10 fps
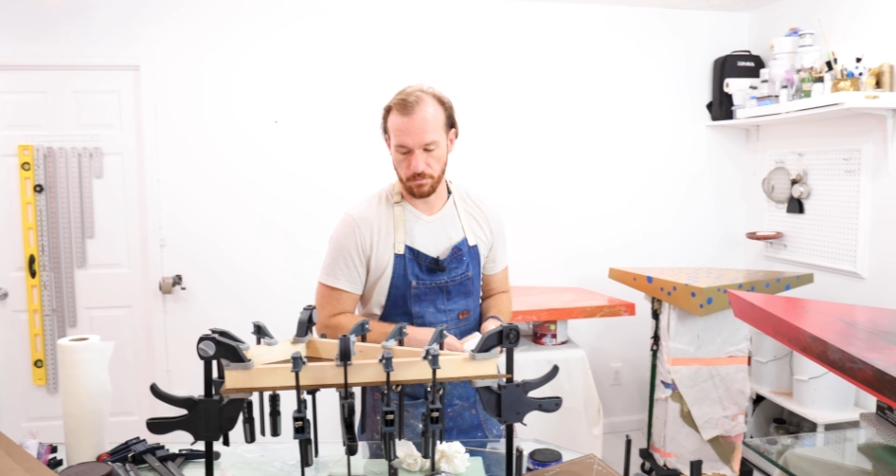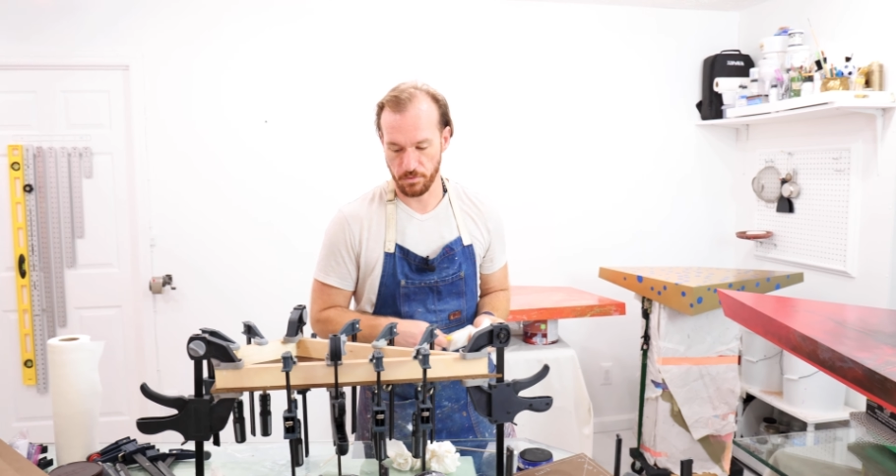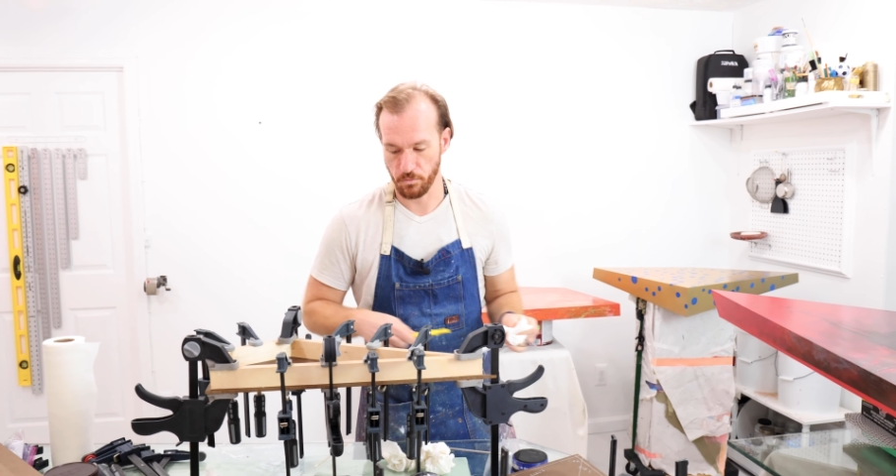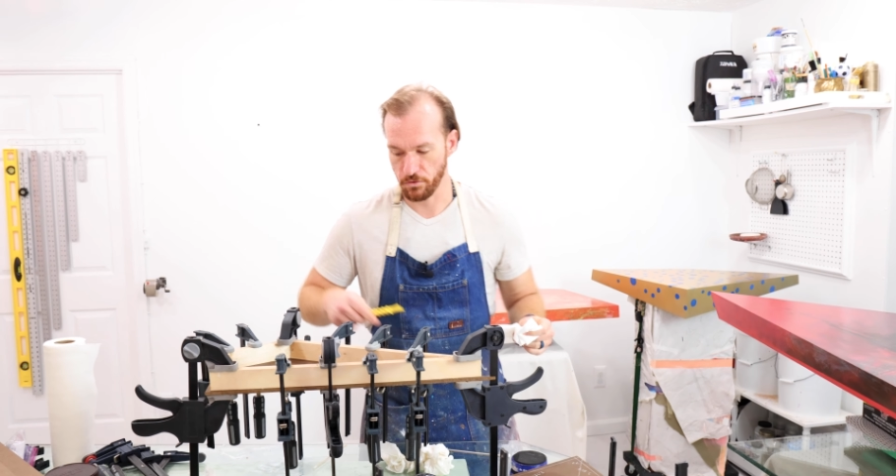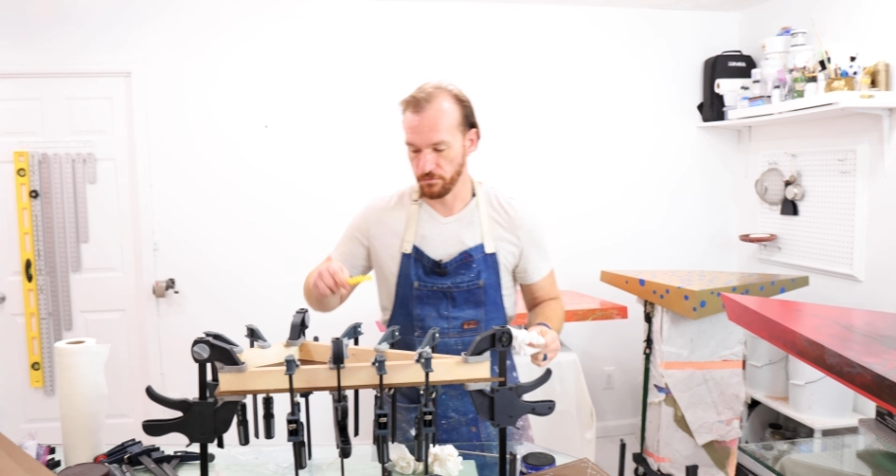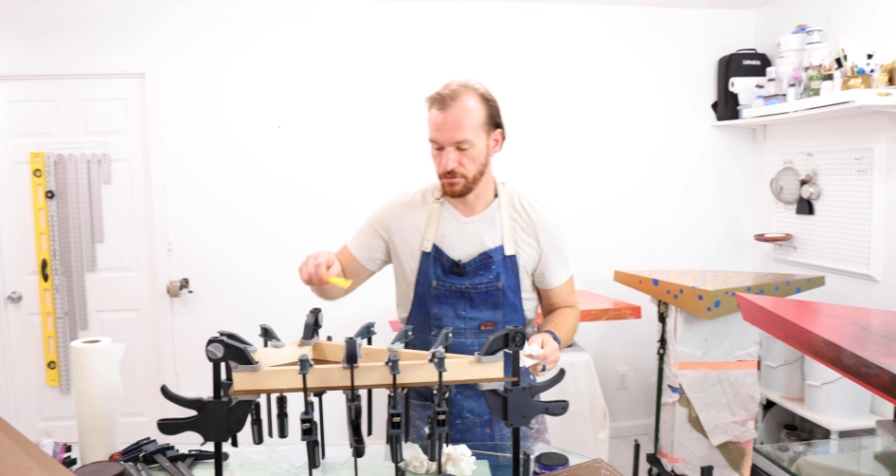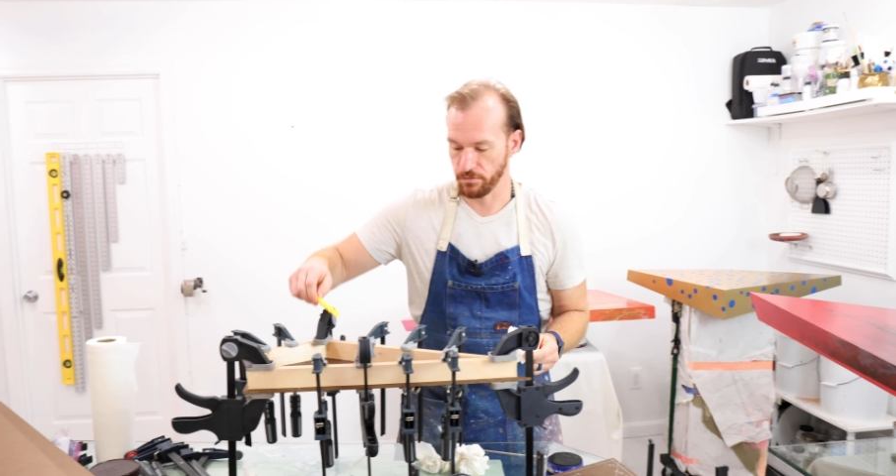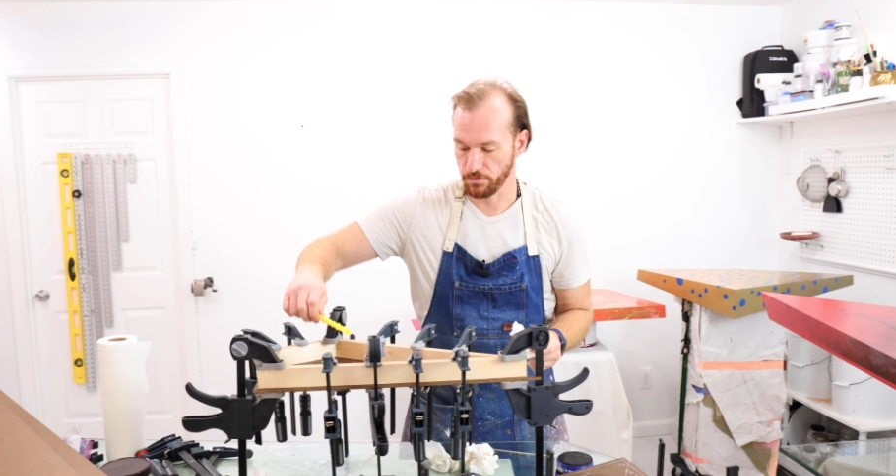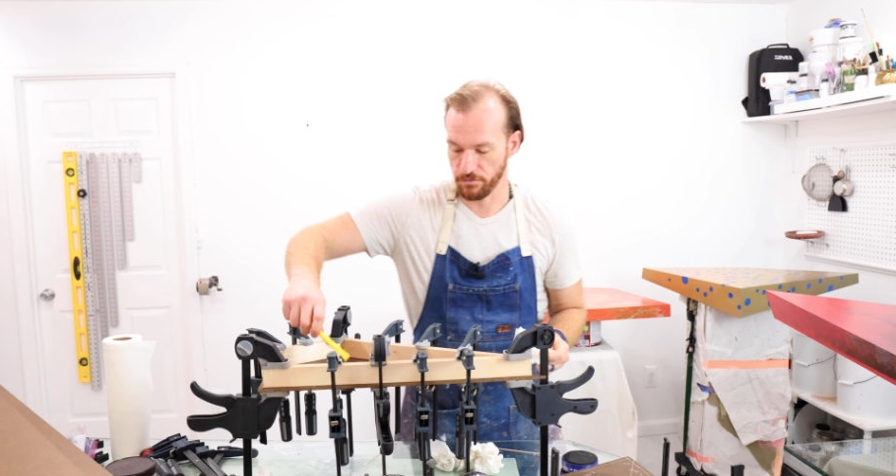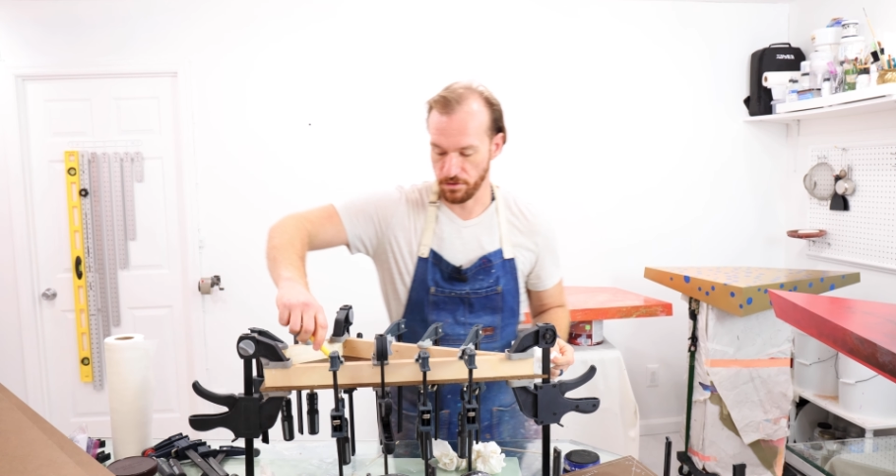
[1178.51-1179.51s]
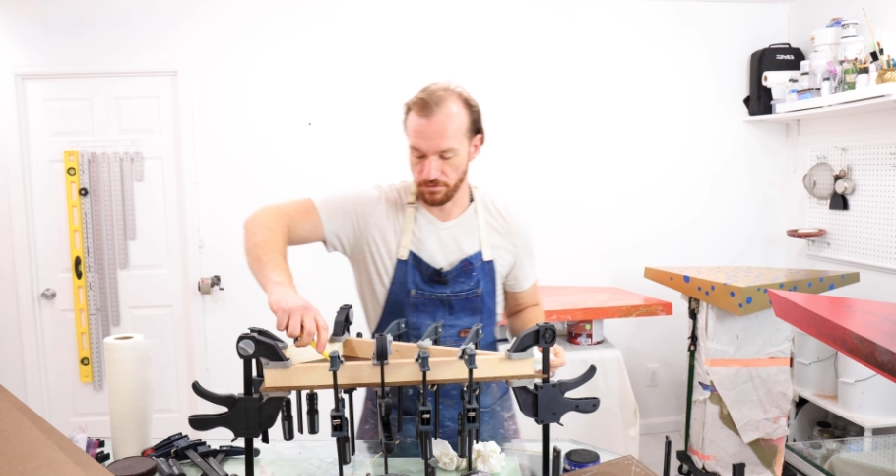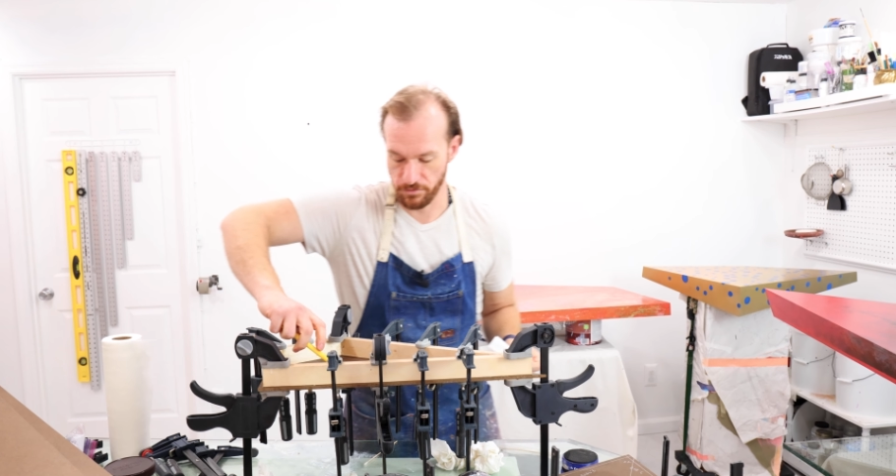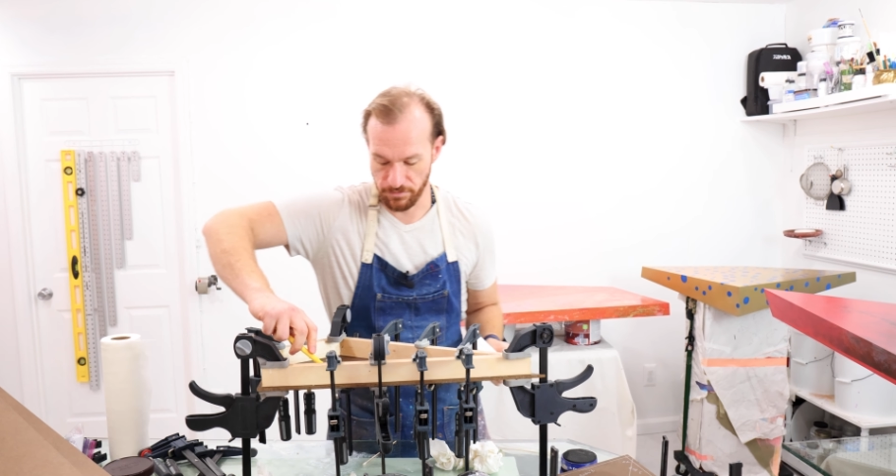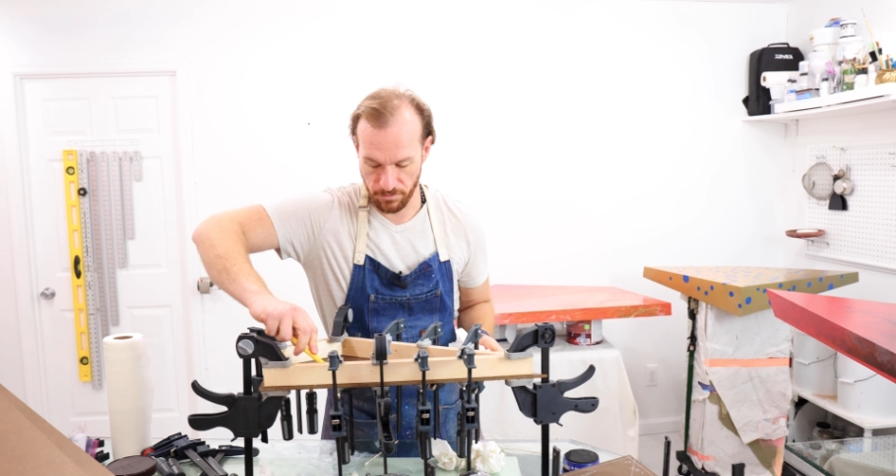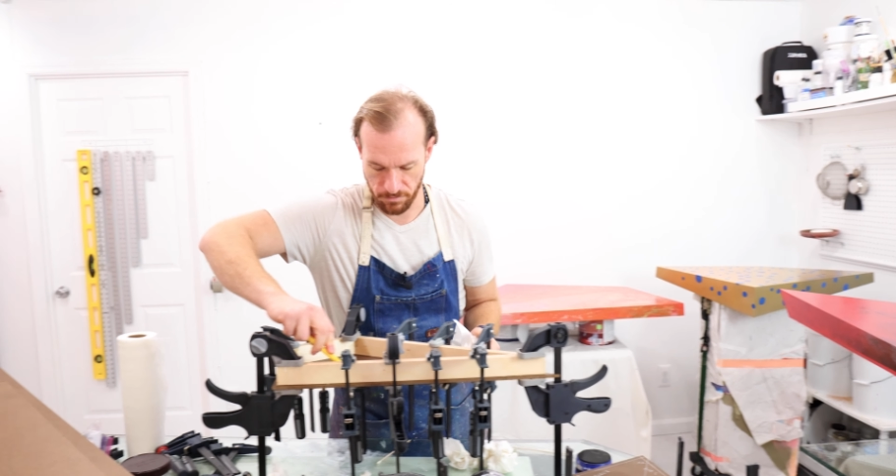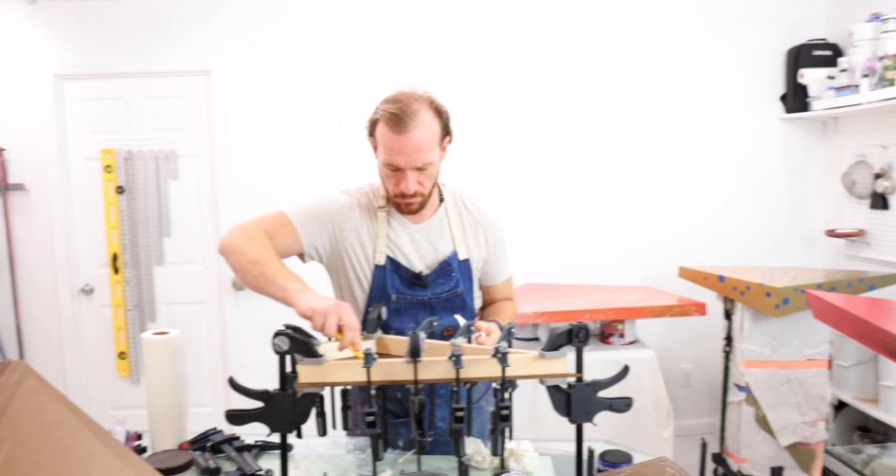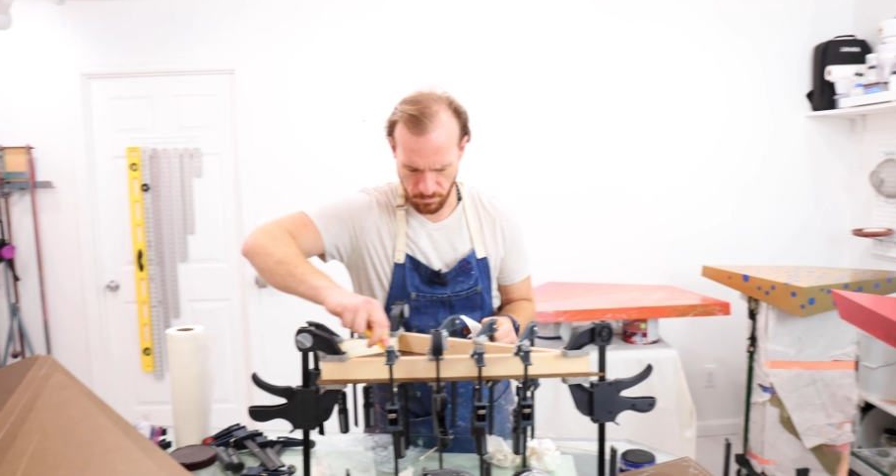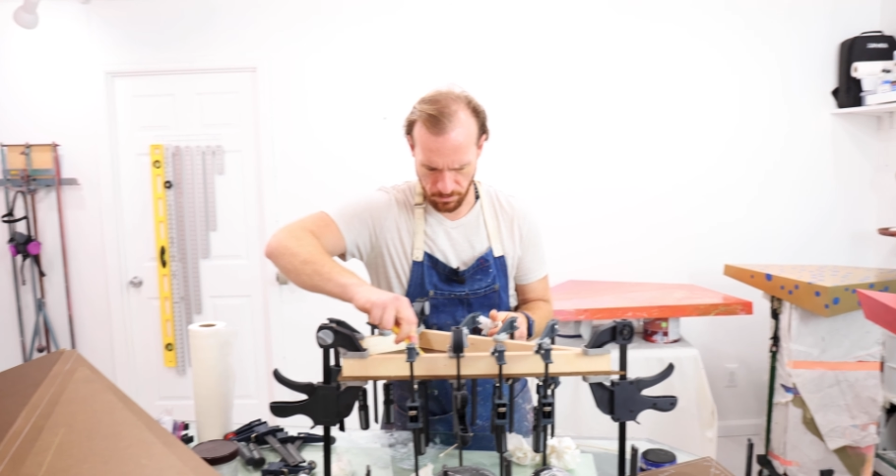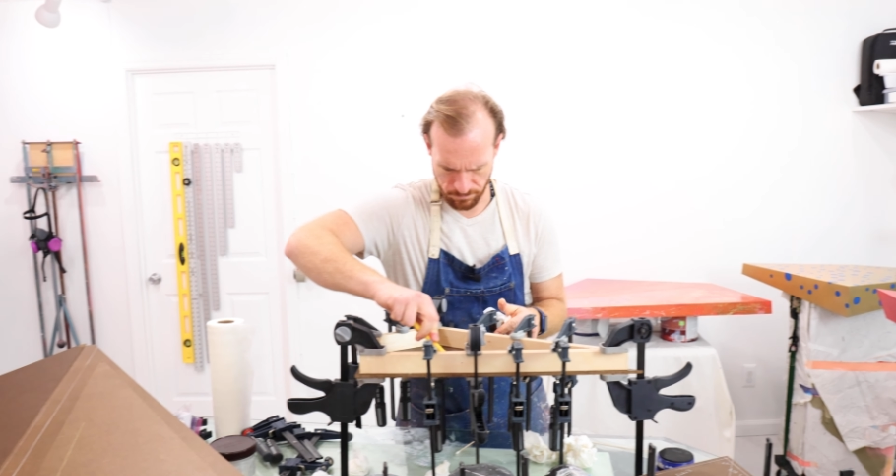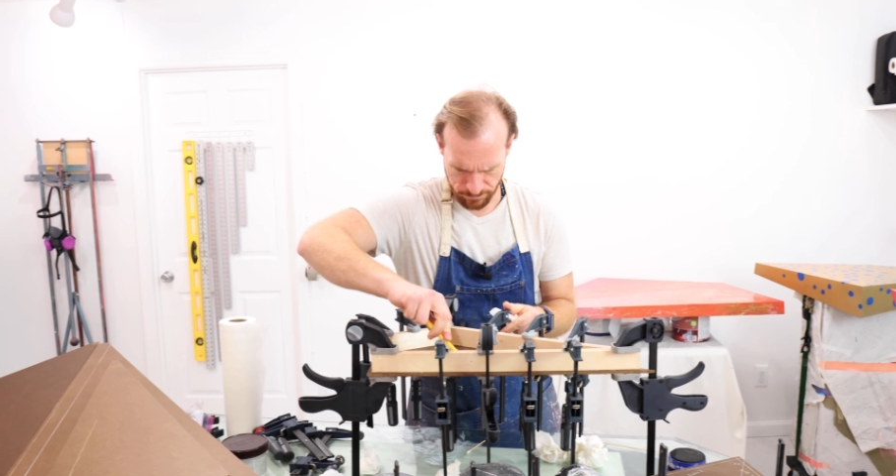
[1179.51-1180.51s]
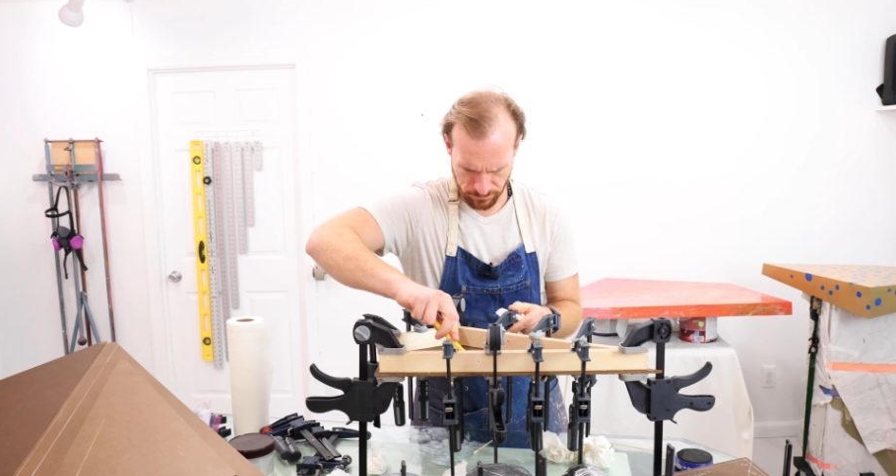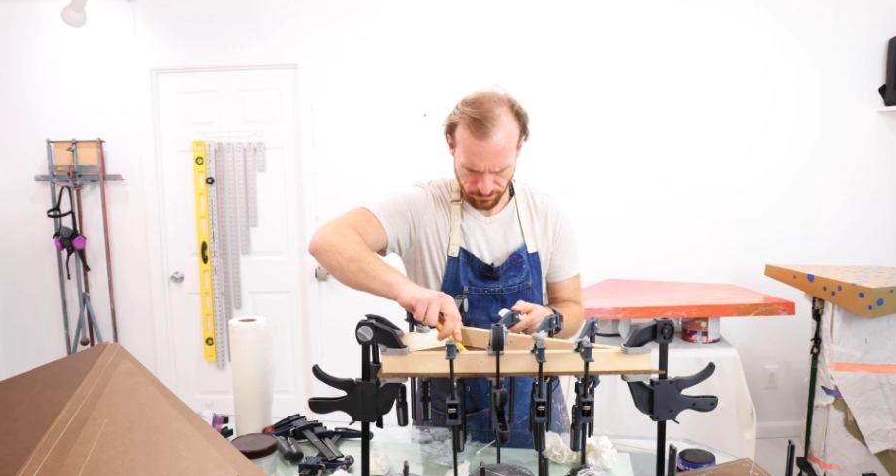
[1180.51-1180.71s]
going to be more just sort of a conversation about